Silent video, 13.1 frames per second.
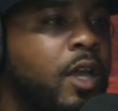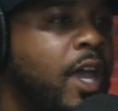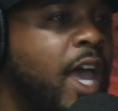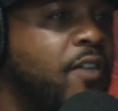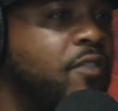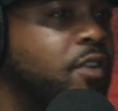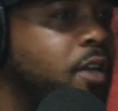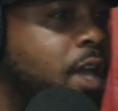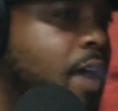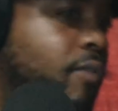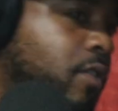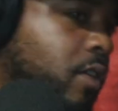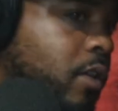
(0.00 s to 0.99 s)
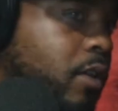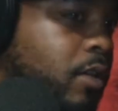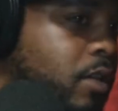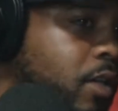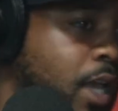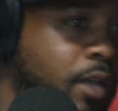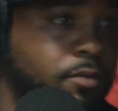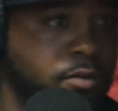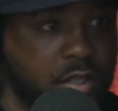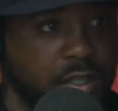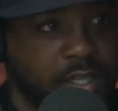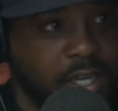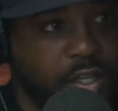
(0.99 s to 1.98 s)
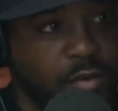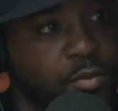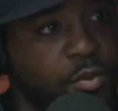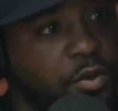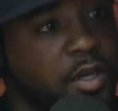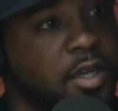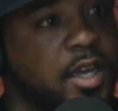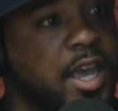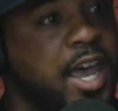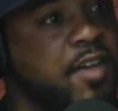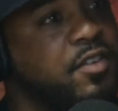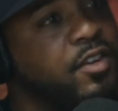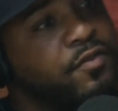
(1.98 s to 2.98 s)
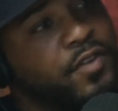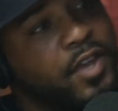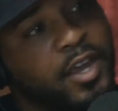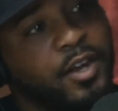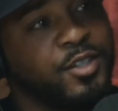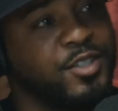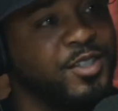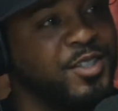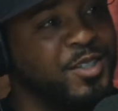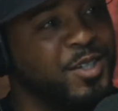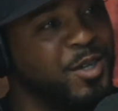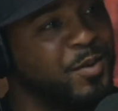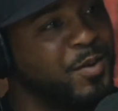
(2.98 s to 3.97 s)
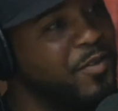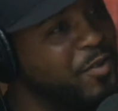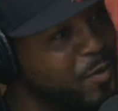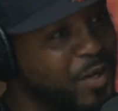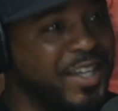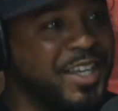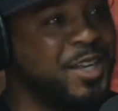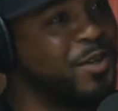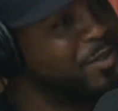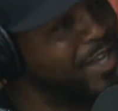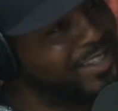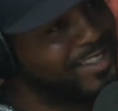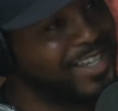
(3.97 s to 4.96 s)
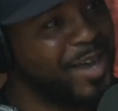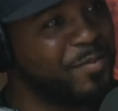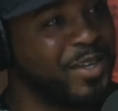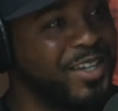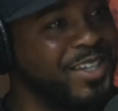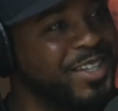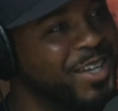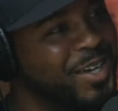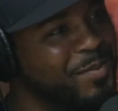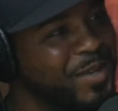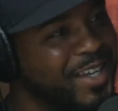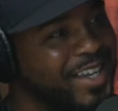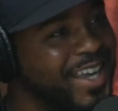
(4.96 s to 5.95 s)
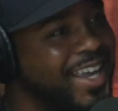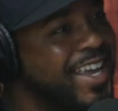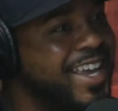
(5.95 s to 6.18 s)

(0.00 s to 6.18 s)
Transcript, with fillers: haven't haven't just like your boy having affairs. You know, yeah, if you want to yeah. get on that topic, oh, you know what it. I mean. Let's